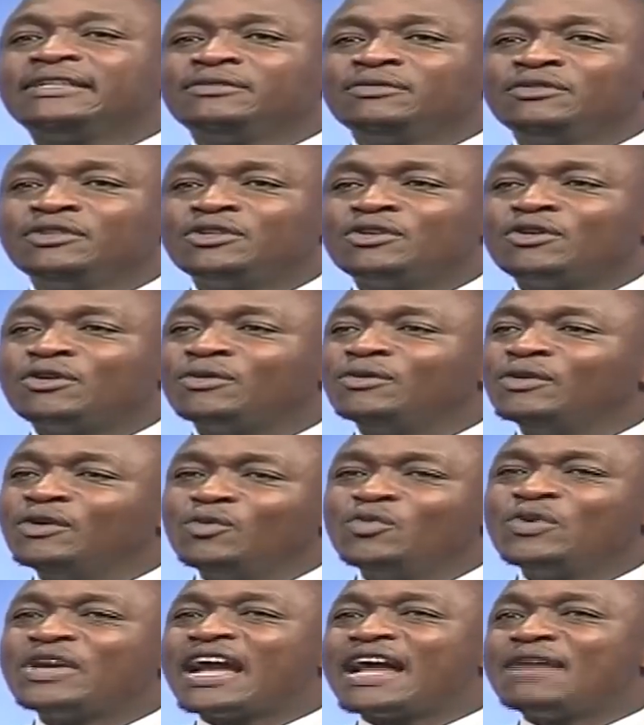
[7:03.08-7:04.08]
you know,
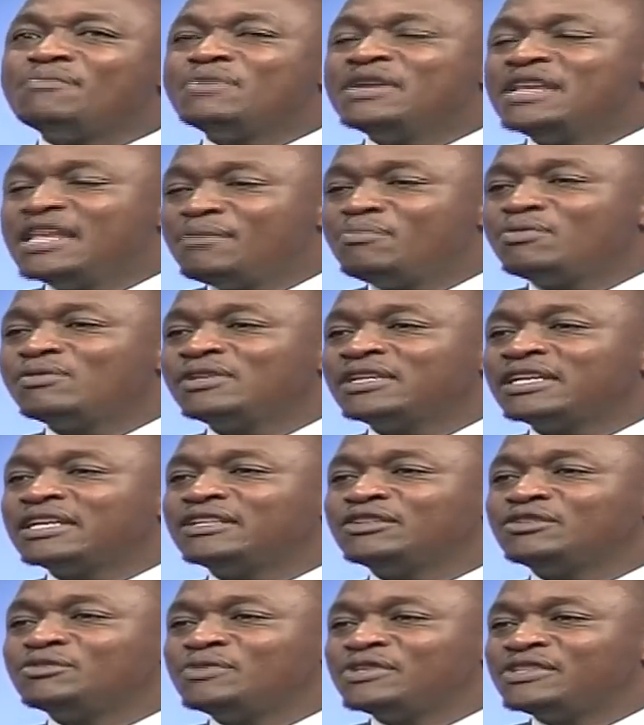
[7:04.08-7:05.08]
we can be labeled
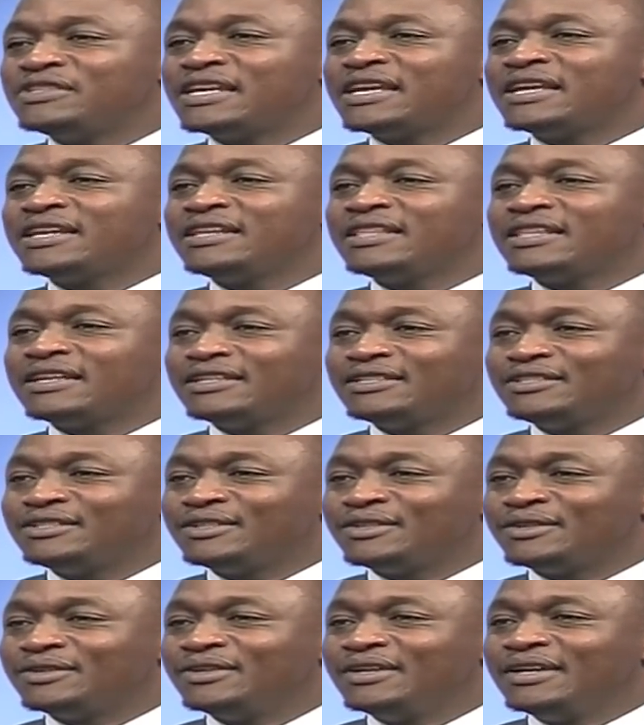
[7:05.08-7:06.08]
and to be said that, you
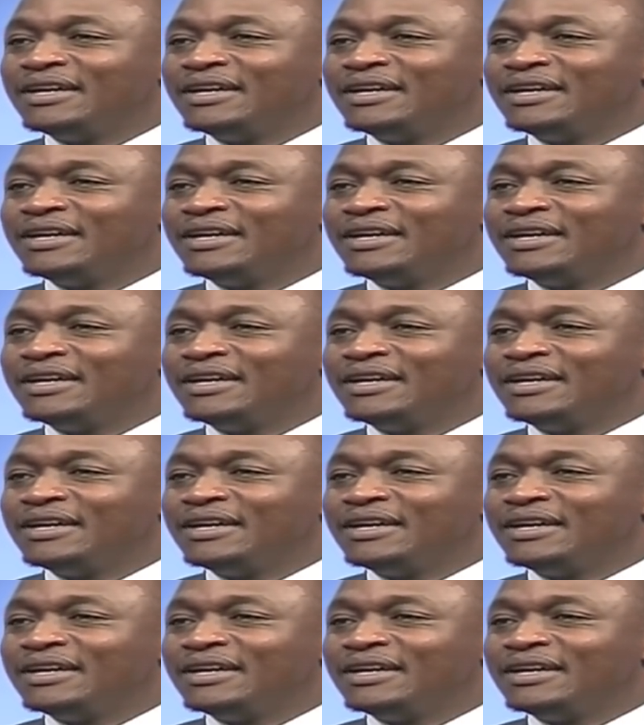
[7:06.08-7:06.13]
know,